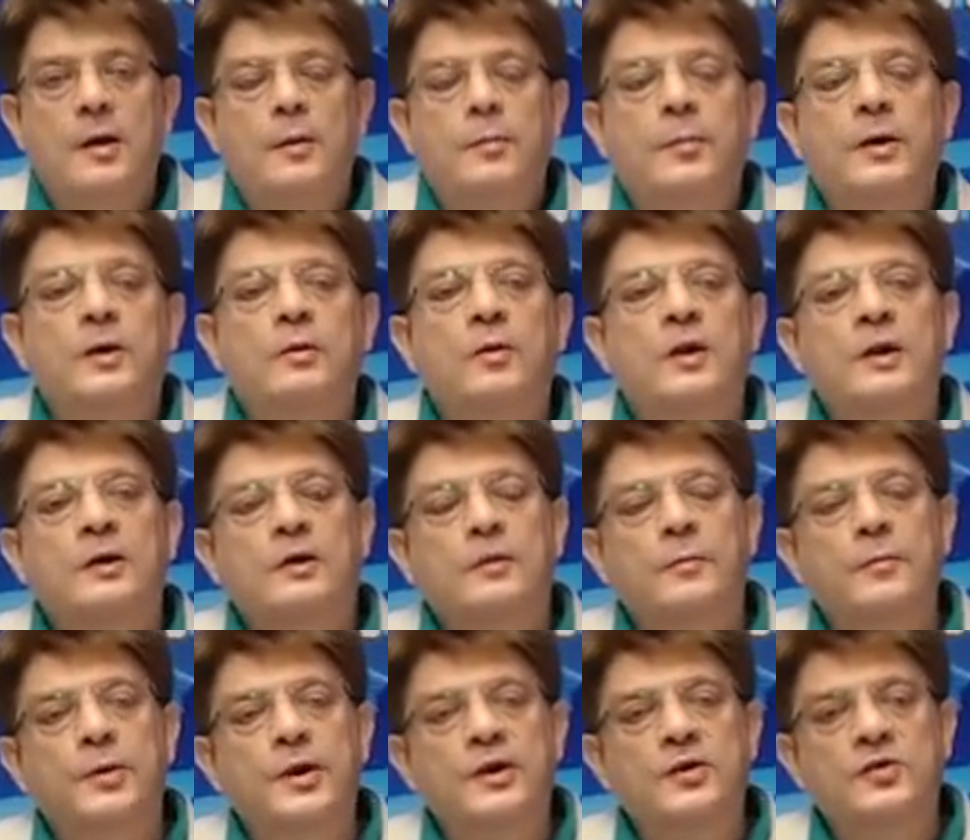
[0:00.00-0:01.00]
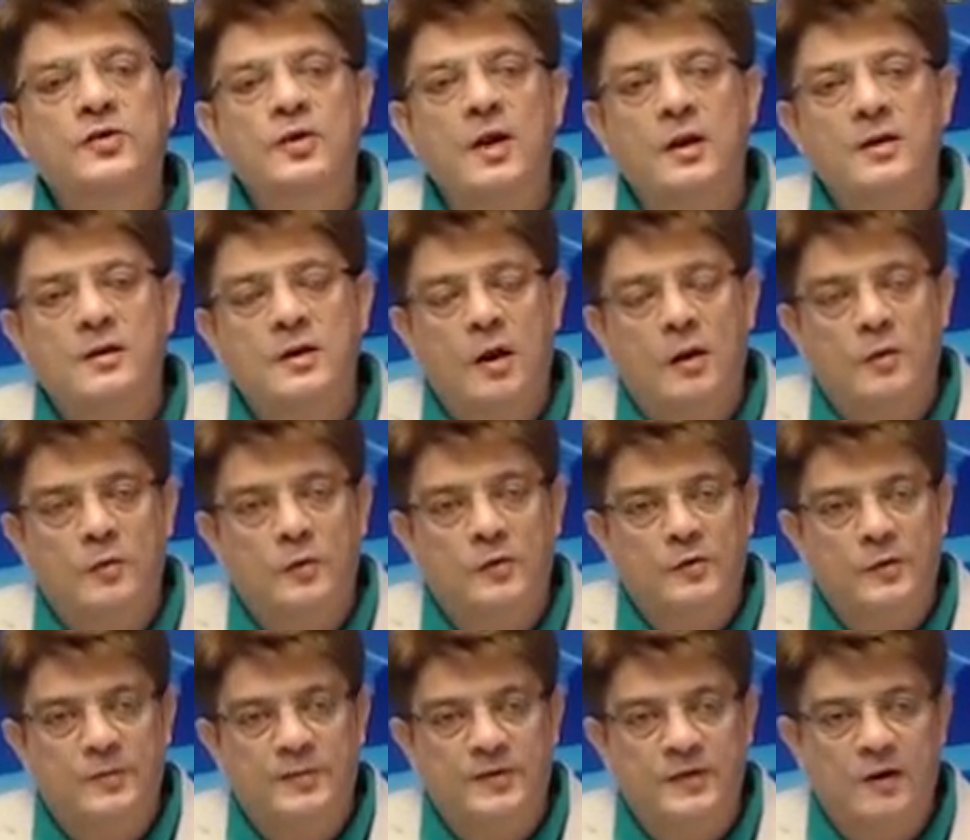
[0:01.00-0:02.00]
Meanwhile, a complete shutdown was
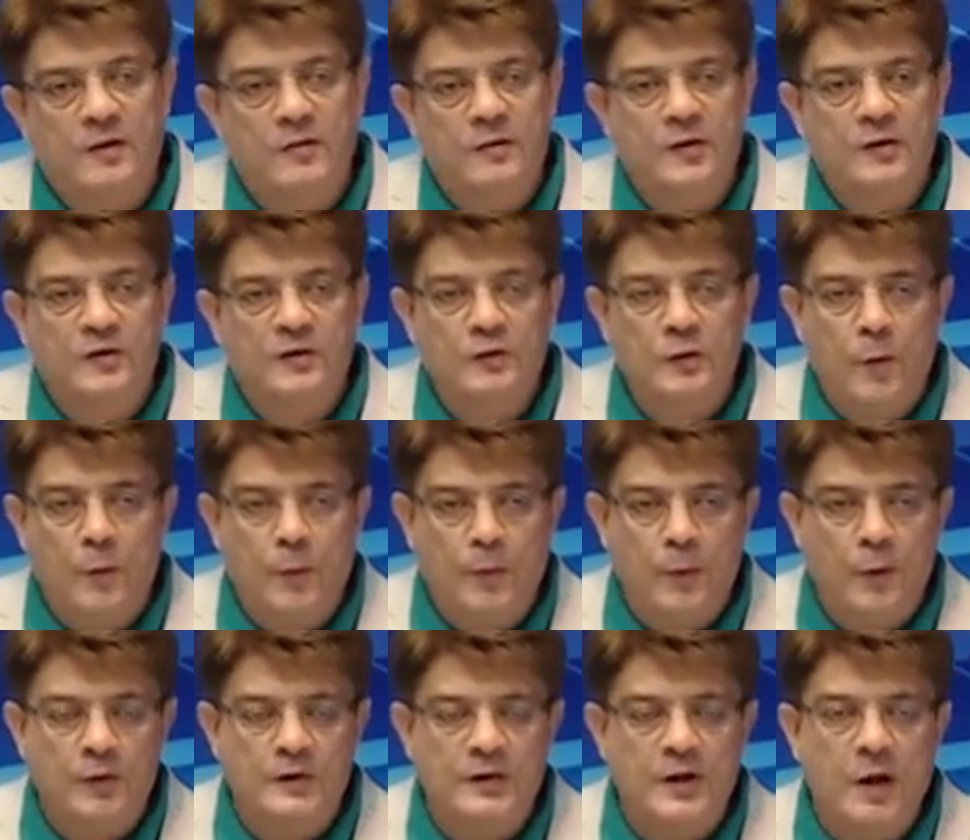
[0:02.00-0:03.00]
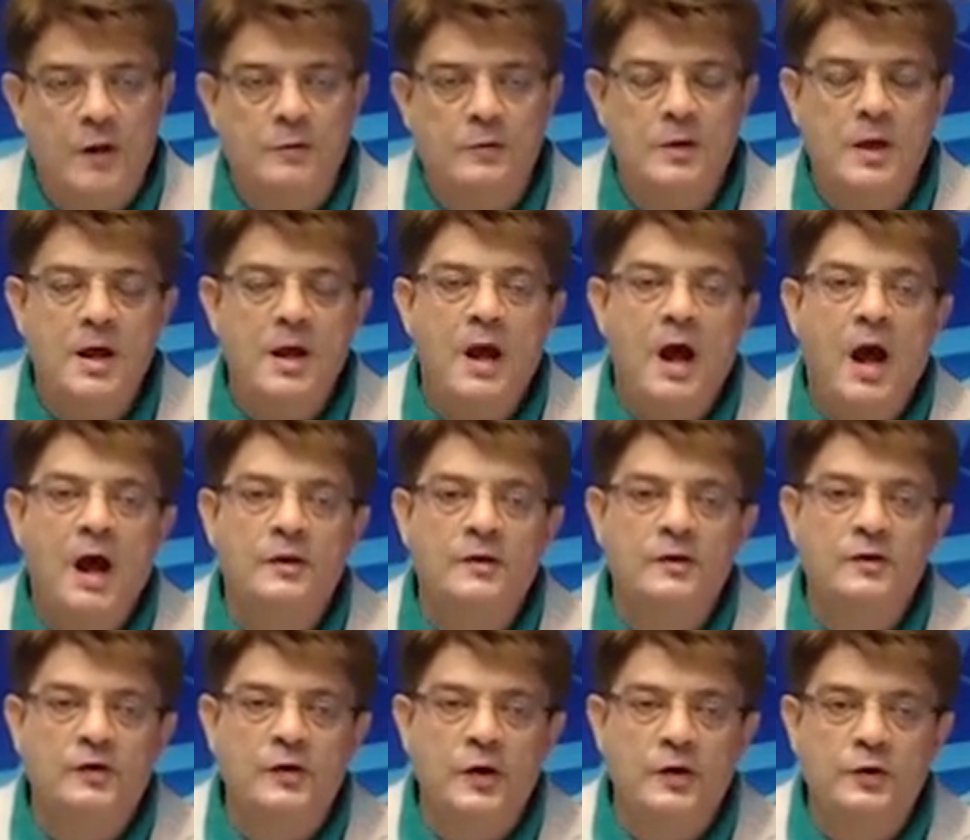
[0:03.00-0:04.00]
observed in Sopore town and
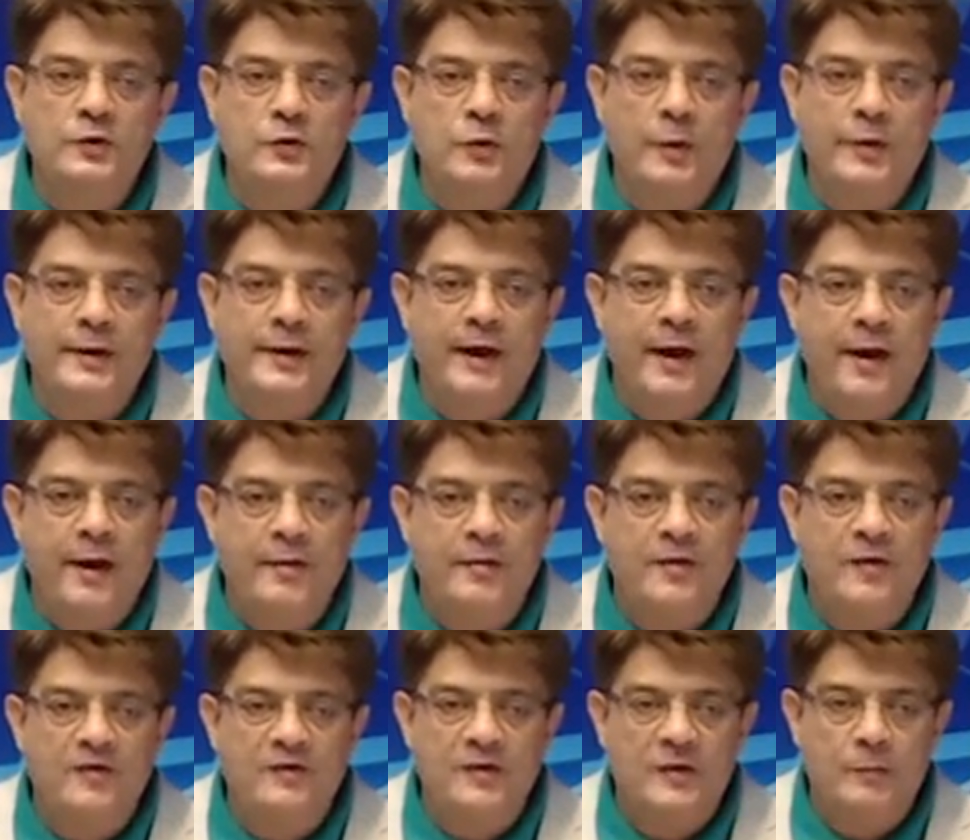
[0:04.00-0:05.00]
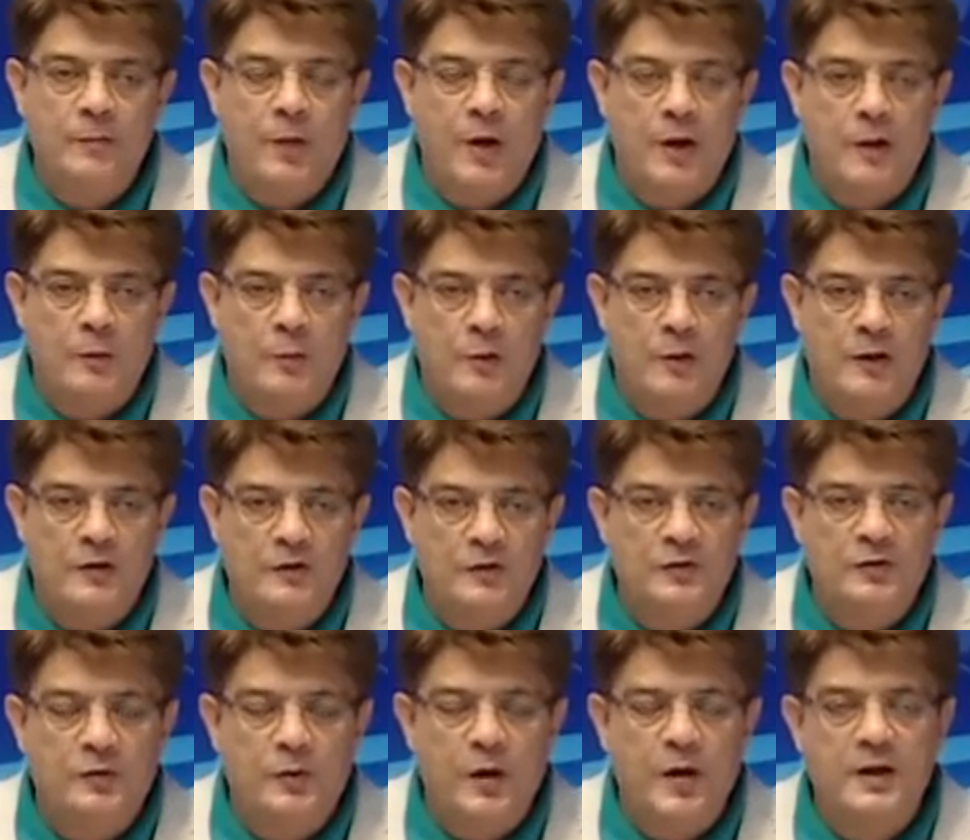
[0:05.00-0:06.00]
its adjoining areas in Baramulla
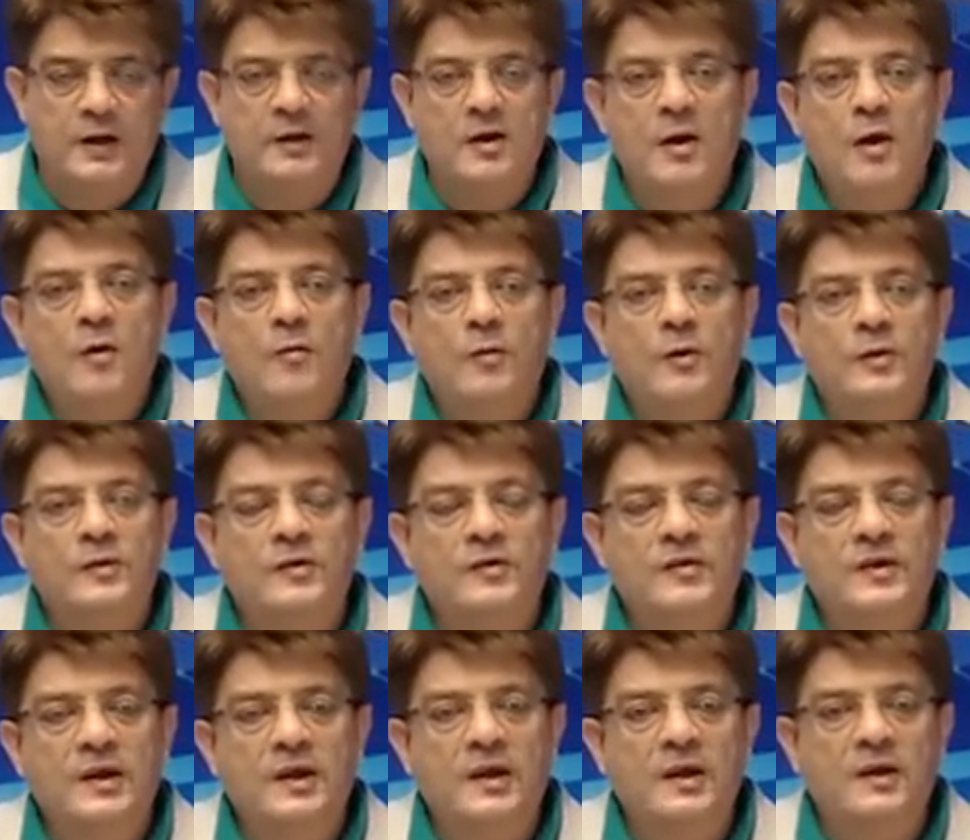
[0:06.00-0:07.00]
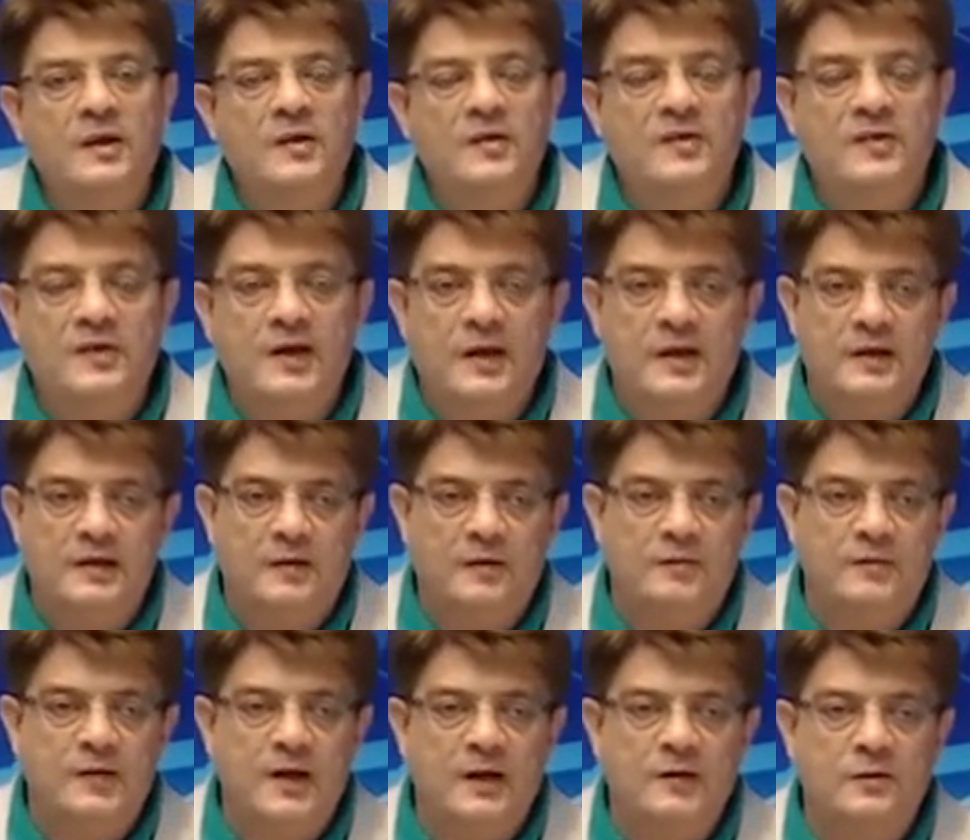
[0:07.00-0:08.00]
district for the second consecutive
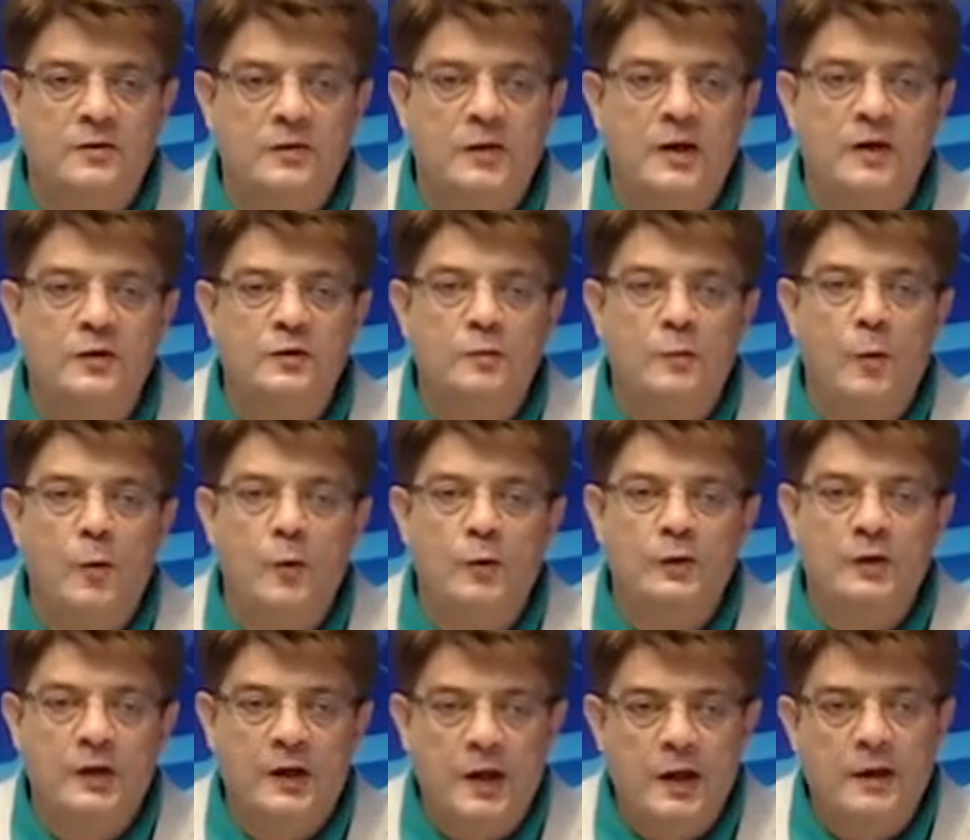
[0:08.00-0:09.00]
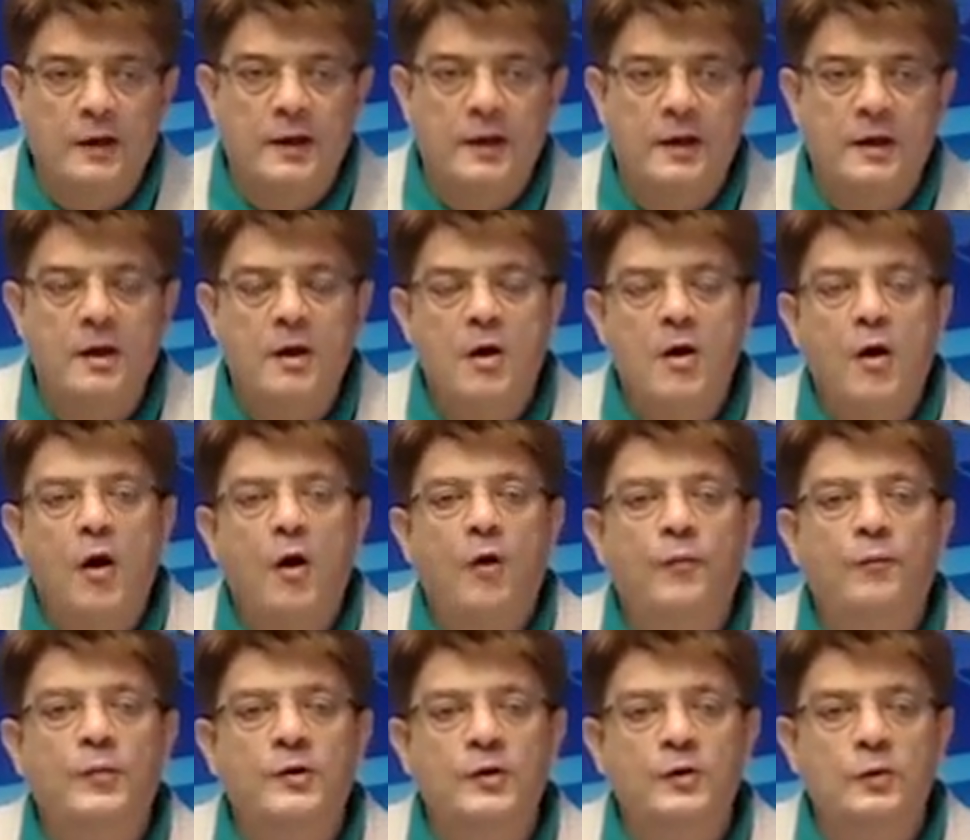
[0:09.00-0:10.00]
day today to mourn the killing
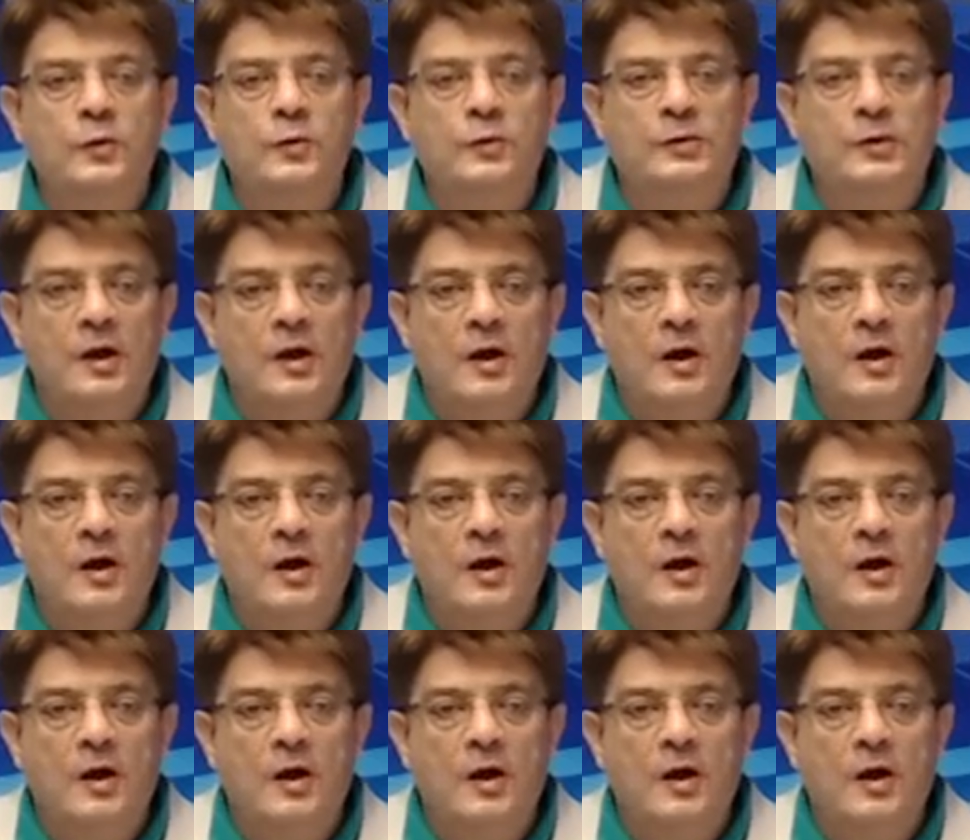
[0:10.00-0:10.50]
of a youth,